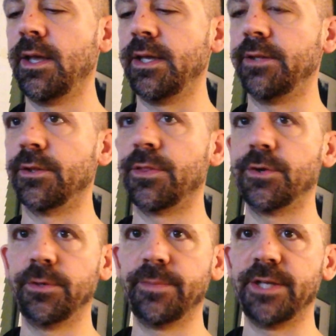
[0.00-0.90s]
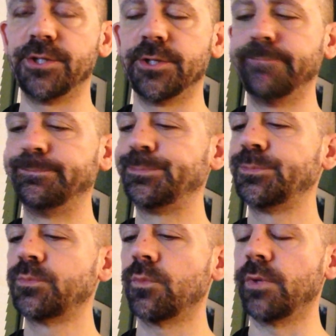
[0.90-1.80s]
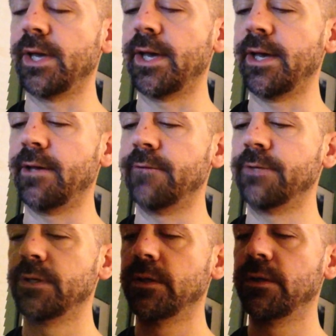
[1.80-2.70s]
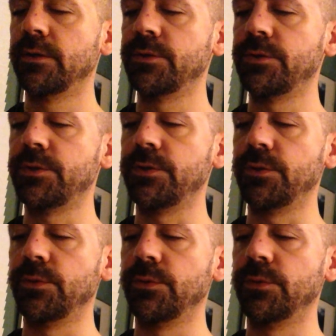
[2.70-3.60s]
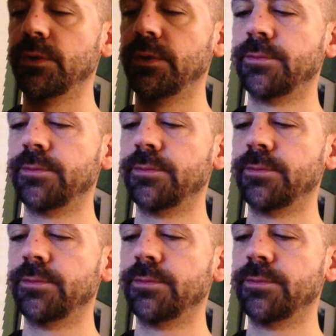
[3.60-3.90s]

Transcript: In the third measure, we have 2